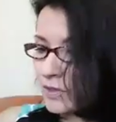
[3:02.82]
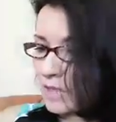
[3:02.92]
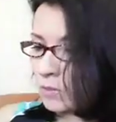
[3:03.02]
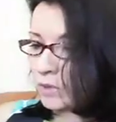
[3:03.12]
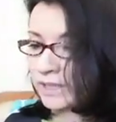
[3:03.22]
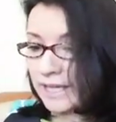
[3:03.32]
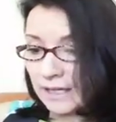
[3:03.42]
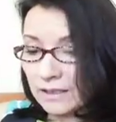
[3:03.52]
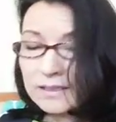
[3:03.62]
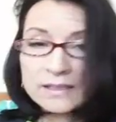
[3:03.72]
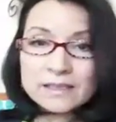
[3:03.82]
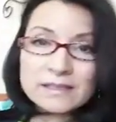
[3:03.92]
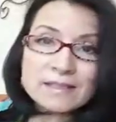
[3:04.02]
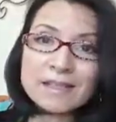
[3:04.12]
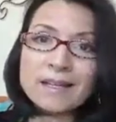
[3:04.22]
or someone
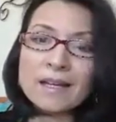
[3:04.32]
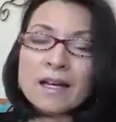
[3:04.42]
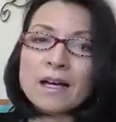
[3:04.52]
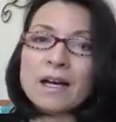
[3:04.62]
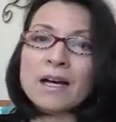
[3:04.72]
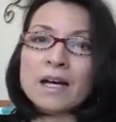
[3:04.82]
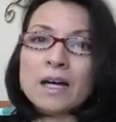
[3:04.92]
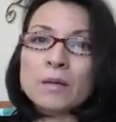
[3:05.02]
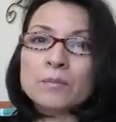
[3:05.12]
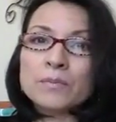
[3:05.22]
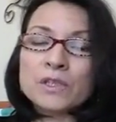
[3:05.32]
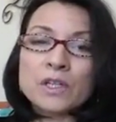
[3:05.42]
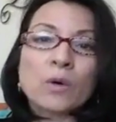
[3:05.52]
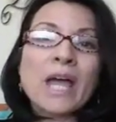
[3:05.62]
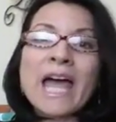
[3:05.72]
else's,
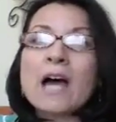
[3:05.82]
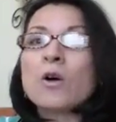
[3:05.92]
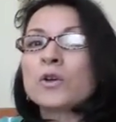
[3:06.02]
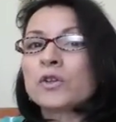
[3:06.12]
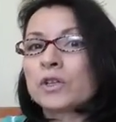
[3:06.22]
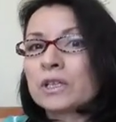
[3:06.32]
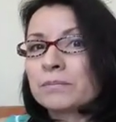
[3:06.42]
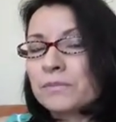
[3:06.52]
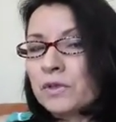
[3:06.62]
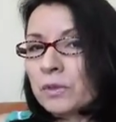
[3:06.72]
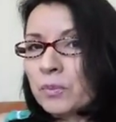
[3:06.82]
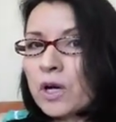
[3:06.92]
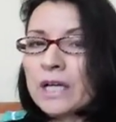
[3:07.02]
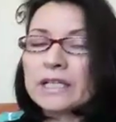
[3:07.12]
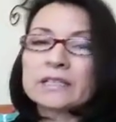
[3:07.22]
how your
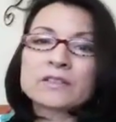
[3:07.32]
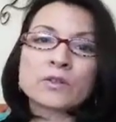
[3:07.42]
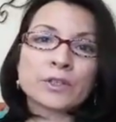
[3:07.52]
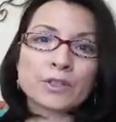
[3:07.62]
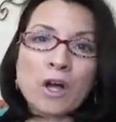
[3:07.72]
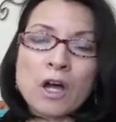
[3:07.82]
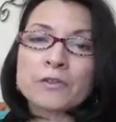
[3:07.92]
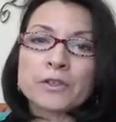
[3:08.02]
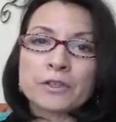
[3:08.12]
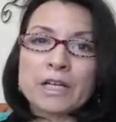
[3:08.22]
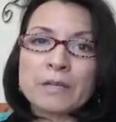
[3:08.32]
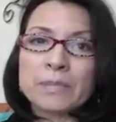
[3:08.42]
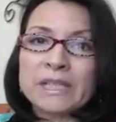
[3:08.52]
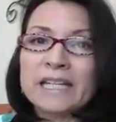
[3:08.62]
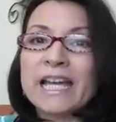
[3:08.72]
product or your offer, your
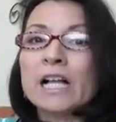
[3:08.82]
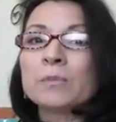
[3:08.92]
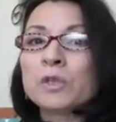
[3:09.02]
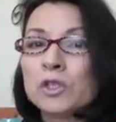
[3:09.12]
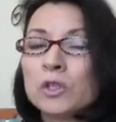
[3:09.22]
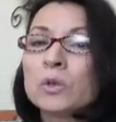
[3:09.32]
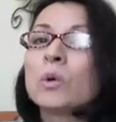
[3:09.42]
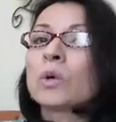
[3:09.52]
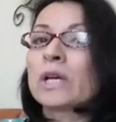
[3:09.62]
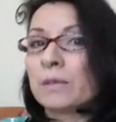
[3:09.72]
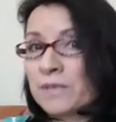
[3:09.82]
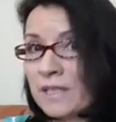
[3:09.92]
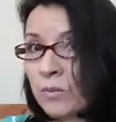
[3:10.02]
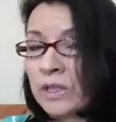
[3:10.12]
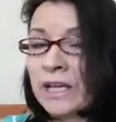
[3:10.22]
company helped you or helped
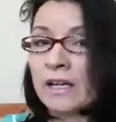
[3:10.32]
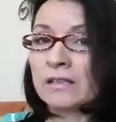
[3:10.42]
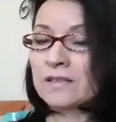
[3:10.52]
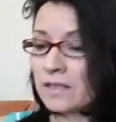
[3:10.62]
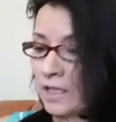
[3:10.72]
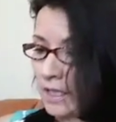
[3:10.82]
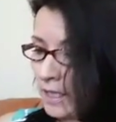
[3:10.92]
someone else.